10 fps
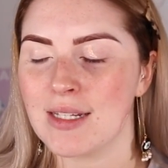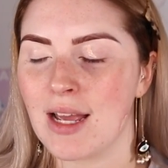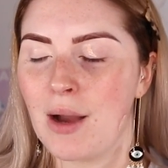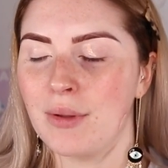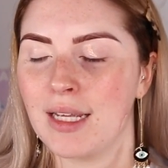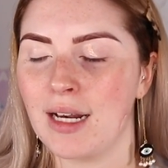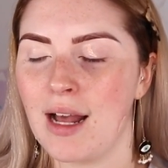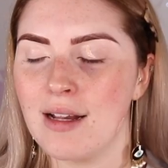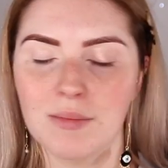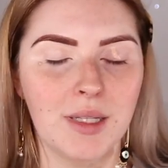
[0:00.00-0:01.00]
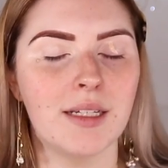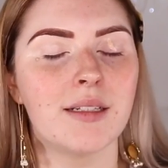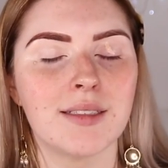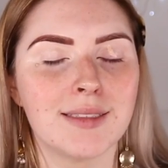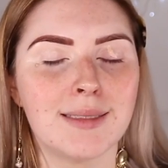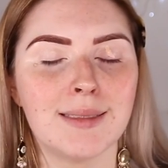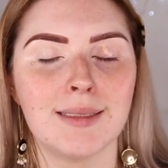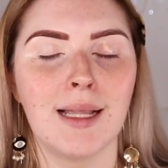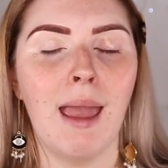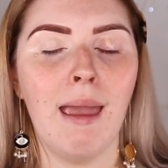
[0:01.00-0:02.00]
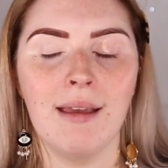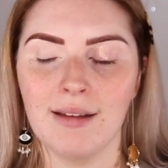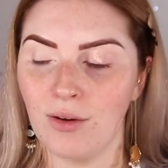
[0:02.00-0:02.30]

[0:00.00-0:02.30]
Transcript: sky with the clouds, I'm like, eh.